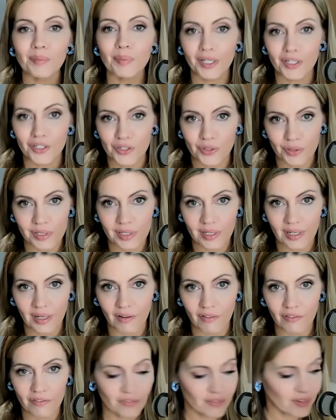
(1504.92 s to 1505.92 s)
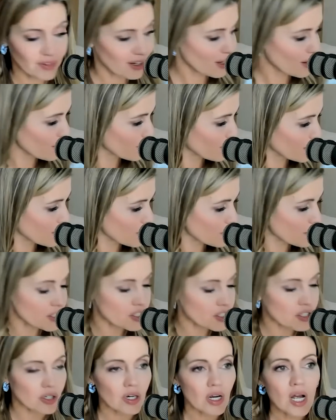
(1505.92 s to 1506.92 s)
pictures of I'll find the
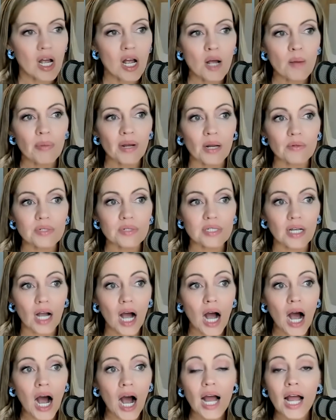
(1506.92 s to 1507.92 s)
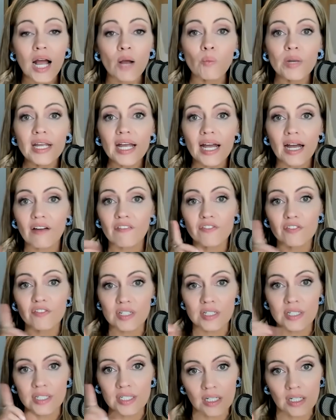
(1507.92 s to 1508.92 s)
picture but I was like I, we have
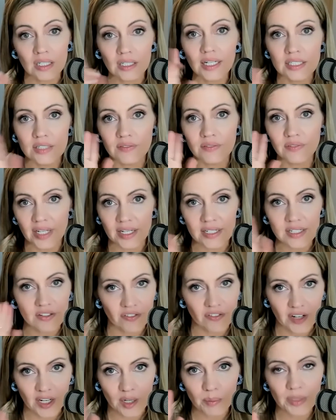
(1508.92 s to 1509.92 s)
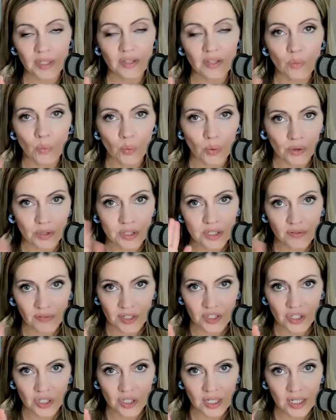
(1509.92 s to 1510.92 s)
collectively as a family the worst
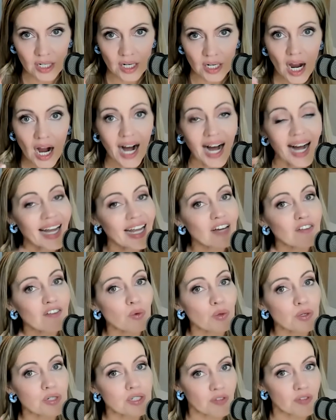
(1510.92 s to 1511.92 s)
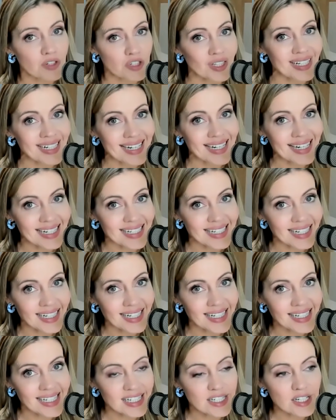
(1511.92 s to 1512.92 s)
vision I have worse vision than he
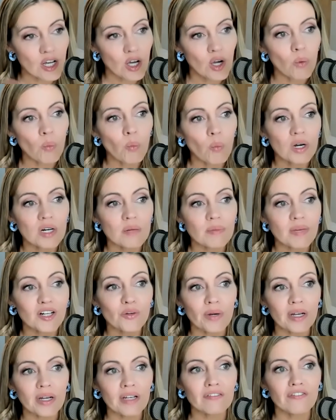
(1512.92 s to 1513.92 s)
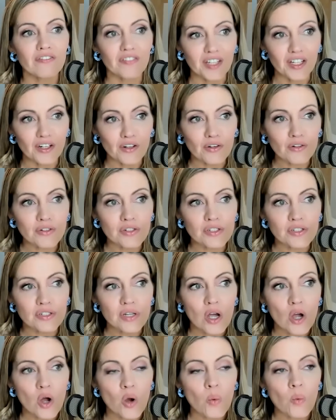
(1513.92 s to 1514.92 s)
does one of my great fears
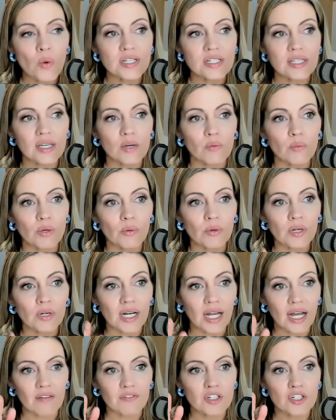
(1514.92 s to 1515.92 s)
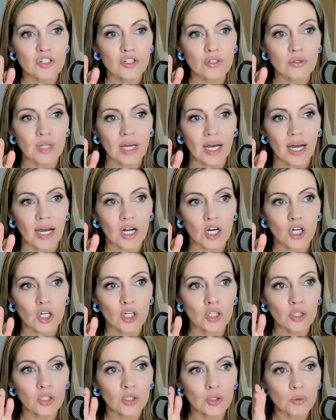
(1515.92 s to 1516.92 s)
was that we were going to have to do that
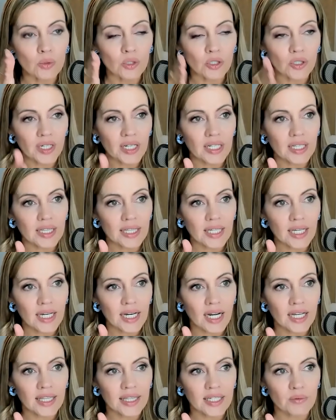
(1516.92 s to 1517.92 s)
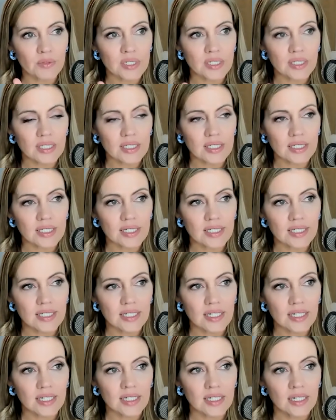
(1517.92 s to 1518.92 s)
clue looking thing. I think it was at the
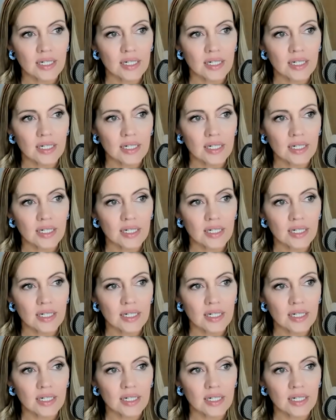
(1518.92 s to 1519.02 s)
season.